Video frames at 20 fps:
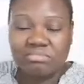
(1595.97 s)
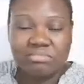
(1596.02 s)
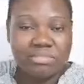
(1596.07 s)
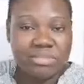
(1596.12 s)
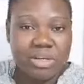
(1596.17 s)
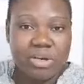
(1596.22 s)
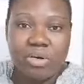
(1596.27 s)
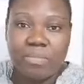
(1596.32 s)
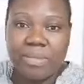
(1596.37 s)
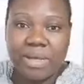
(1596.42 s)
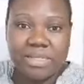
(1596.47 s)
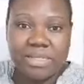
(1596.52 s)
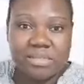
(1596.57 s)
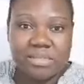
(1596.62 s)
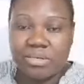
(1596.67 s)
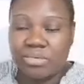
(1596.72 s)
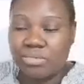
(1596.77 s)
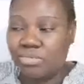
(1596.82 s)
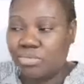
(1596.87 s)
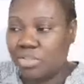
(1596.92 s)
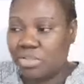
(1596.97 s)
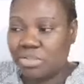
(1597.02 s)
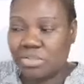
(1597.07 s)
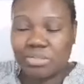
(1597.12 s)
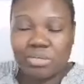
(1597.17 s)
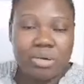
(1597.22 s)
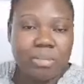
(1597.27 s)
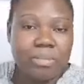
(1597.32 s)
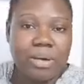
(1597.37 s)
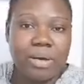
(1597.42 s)
or my son will just
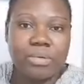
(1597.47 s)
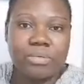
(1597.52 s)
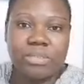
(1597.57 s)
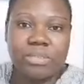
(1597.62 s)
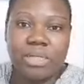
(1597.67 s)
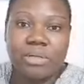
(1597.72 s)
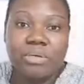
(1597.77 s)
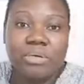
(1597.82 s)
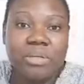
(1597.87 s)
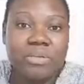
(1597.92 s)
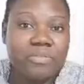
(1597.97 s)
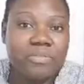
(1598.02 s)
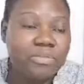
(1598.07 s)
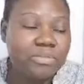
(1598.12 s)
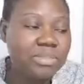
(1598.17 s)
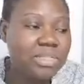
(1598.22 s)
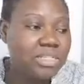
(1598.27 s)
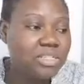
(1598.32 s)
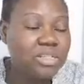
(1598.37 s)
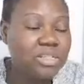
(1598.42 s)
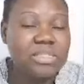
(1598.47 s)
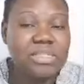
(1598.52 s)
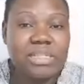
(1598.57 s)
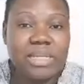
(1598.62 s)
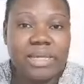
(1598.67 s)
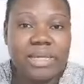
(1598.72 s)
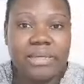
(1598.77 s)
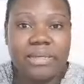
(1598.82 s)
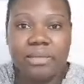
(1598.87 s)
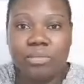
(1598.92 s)
come out. They don't even, they just
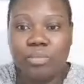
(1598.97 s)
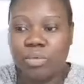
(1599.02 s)
stay in.